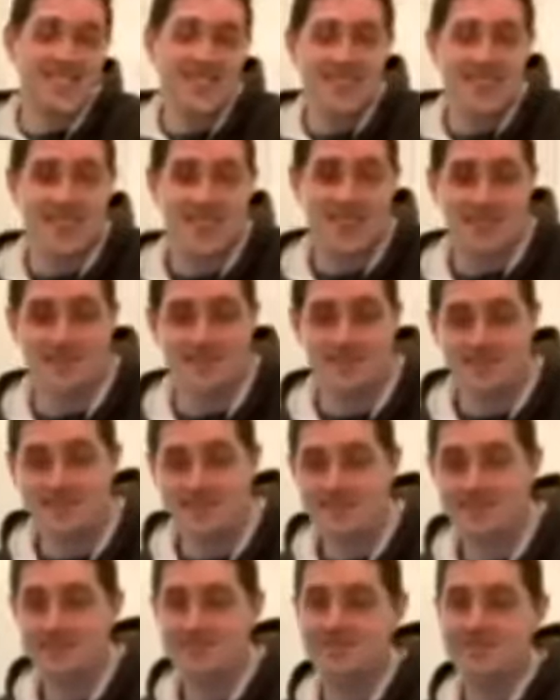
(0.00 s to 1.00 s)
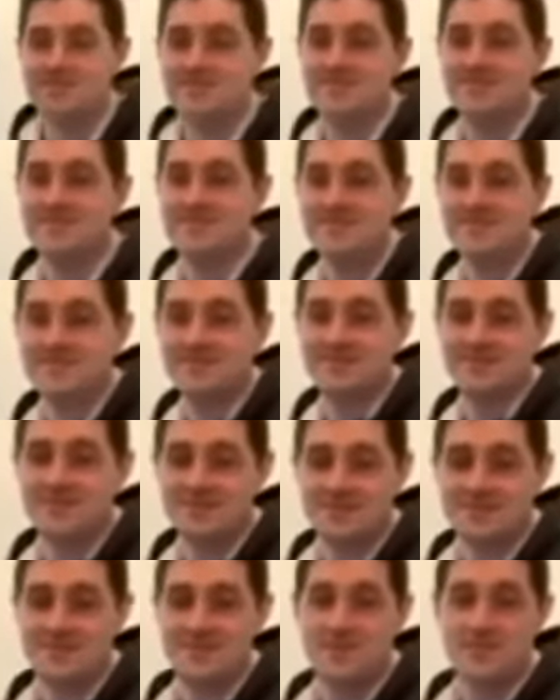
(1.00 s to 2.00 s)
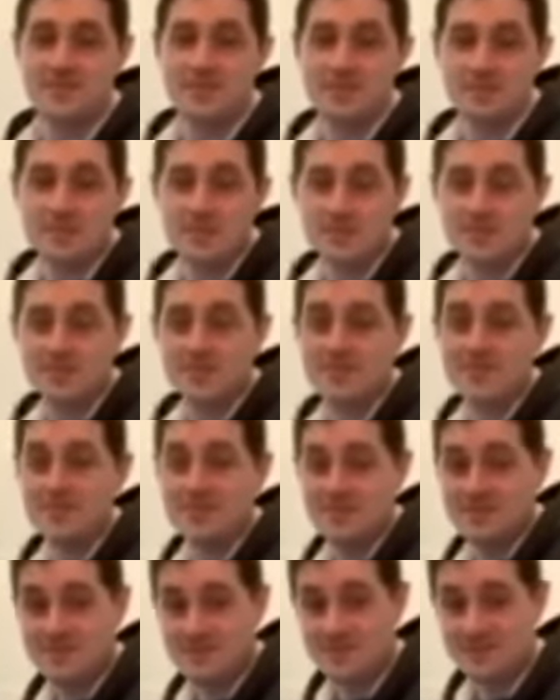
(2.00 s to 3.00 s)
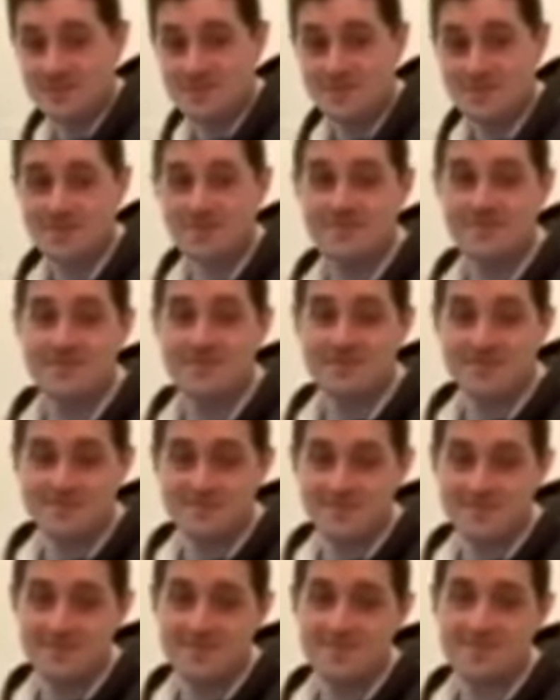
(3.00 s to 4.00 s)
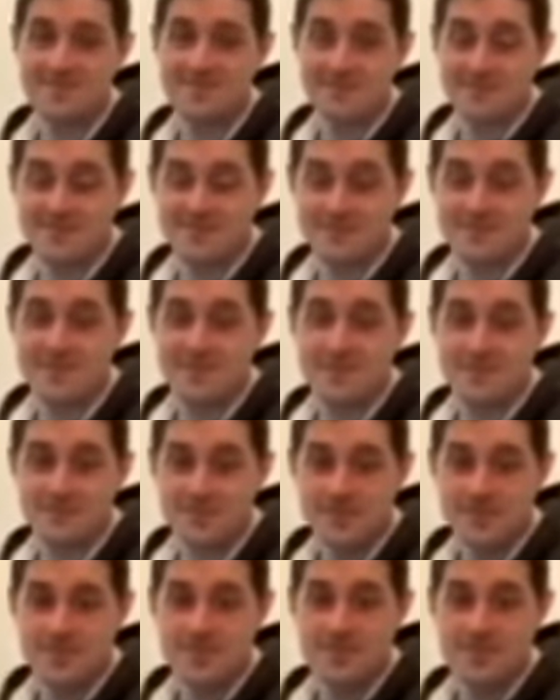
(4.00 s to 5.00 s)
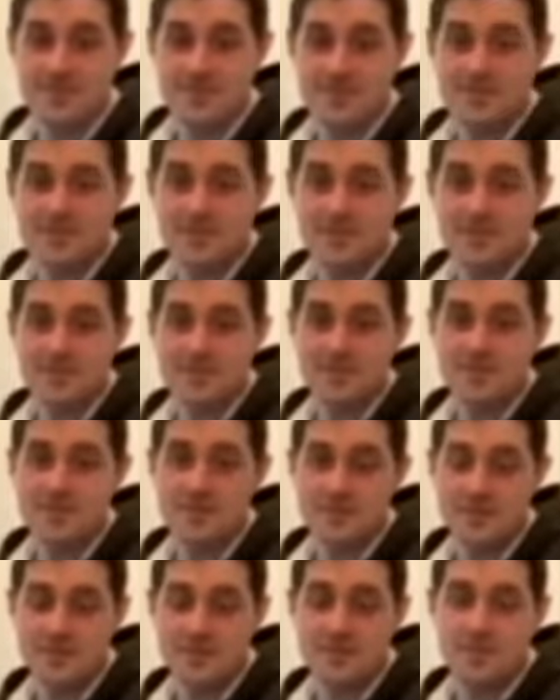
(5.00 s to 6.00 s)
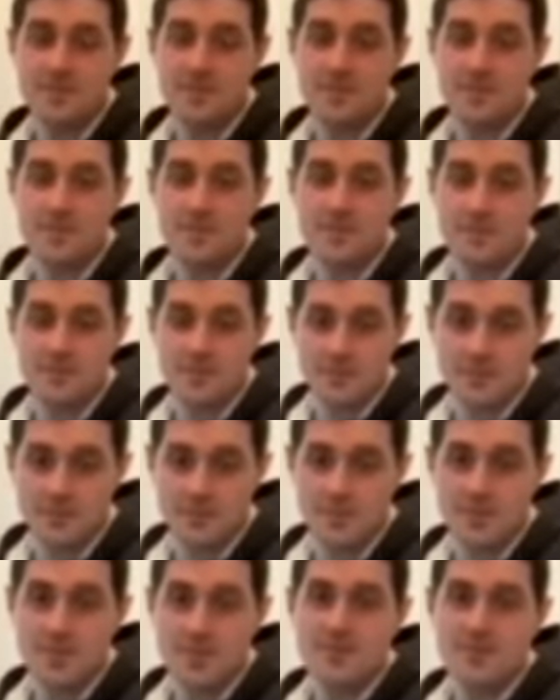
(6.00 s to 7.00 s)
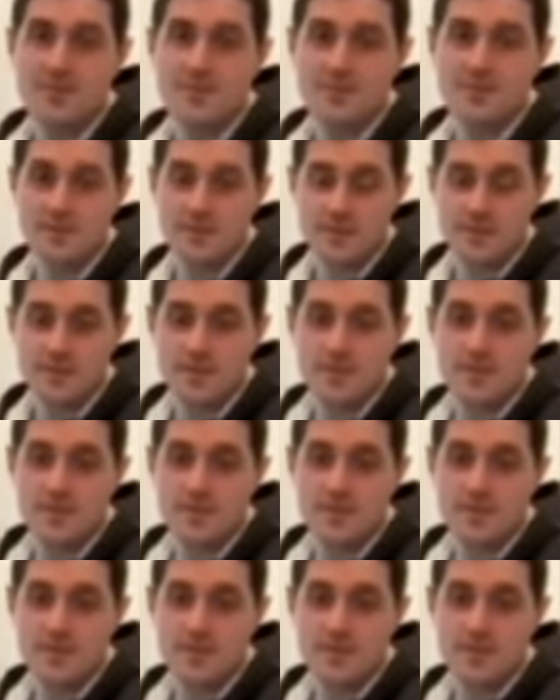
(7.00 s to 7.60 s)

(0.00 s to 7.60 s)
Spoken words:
[no speech]